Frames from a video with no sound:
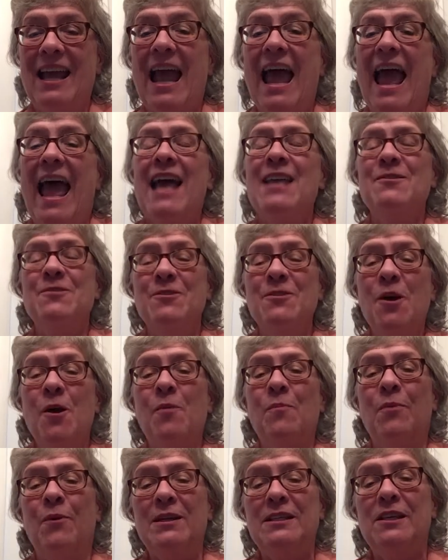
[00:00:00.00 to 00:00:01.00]
So,
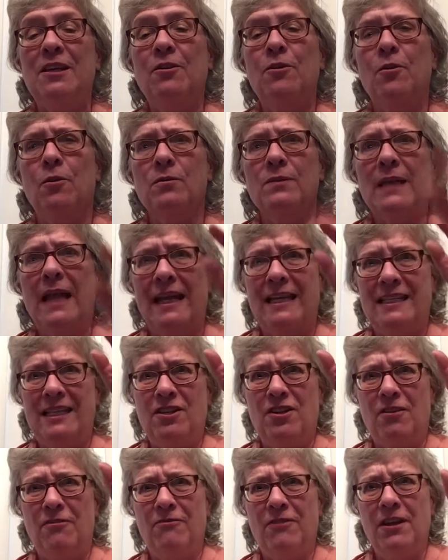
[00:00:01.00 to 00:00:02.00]
boys and girls,
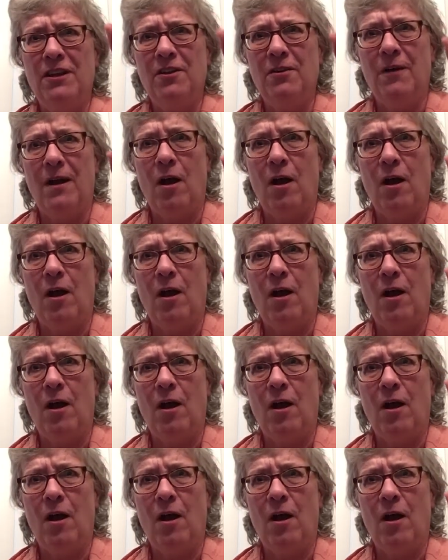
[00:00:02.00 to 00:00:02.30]
did you figure